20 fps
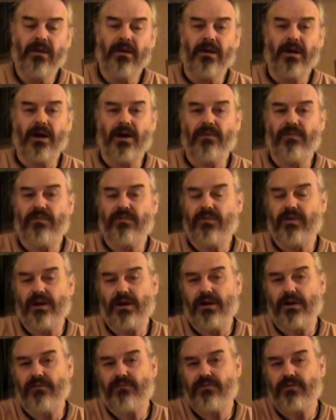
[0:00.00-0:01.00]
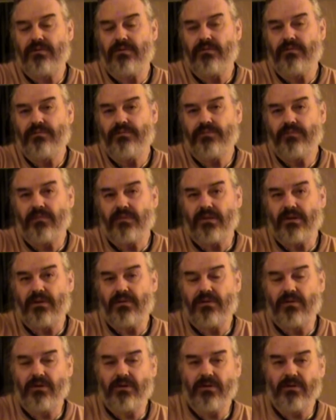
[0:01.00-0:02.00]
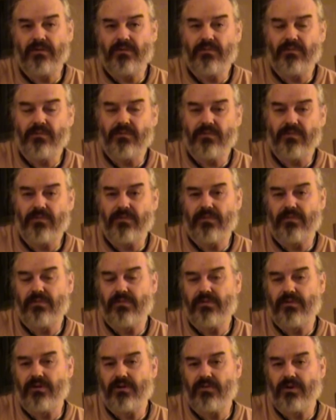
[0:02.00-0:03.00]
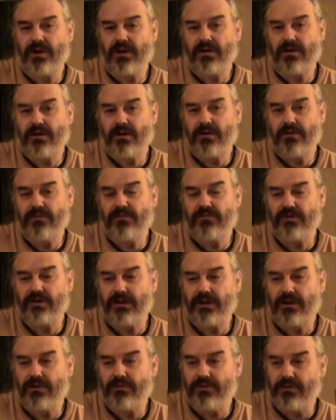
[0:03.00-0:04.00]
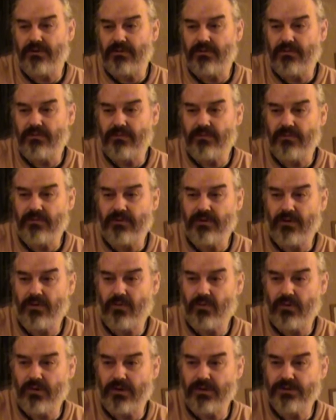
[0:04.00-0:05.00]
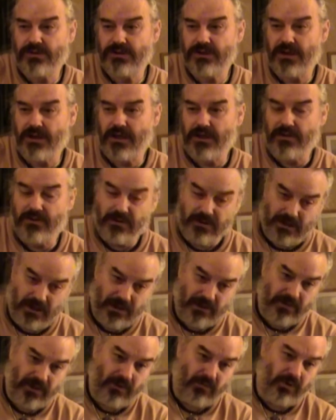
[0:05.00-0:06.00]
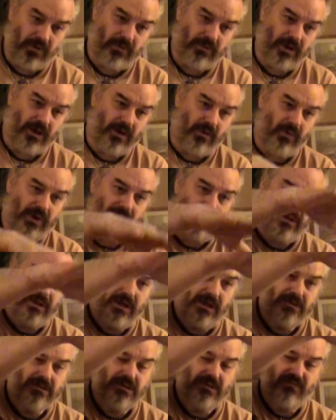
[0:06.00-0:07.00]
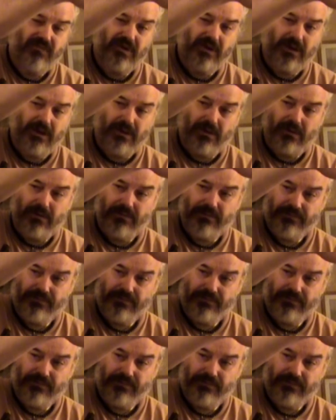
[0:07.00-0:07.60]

and they left. The great Khan sent out the hordes, and they rolled all the way to the gates of Vienna,